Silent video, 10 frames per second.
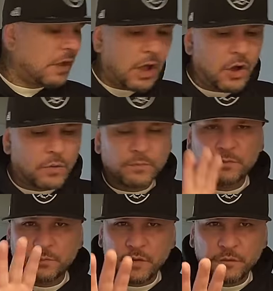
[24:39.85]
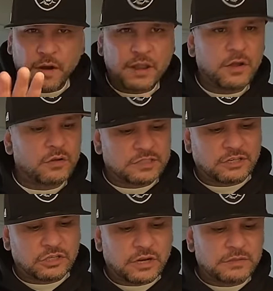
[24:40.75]
Oh, before I go, because I
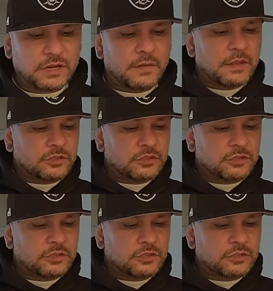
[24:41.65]
told you I was going to.